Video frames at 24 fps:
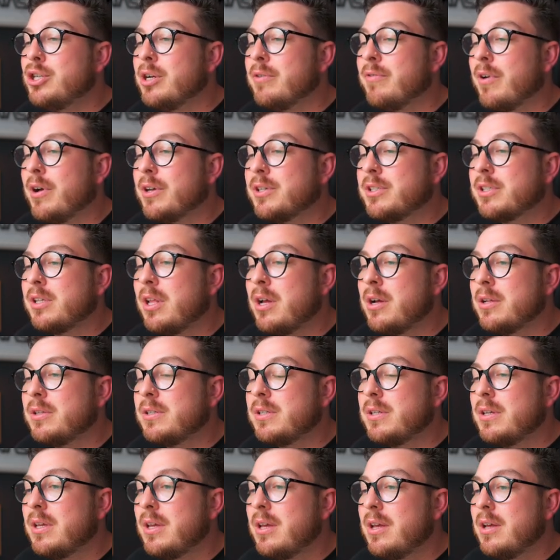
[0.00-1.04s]
of our
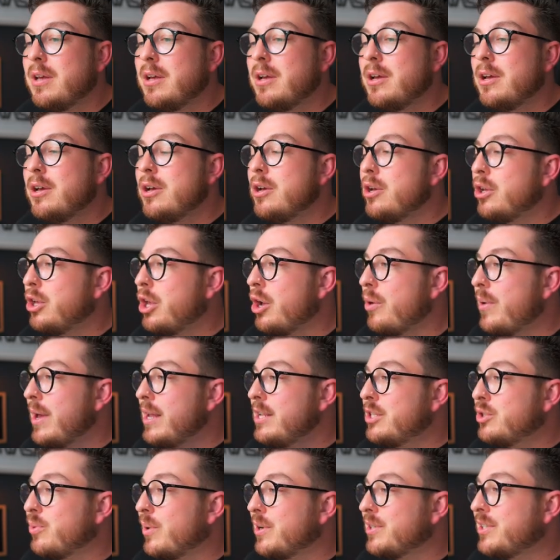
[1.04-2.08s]
slot, go
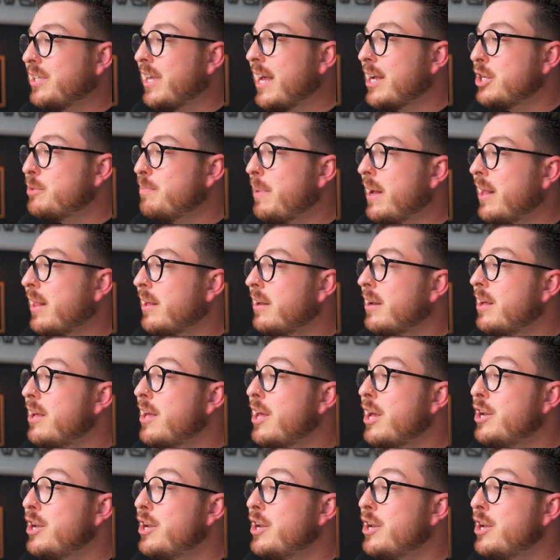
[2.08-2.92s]
into our sketch palette.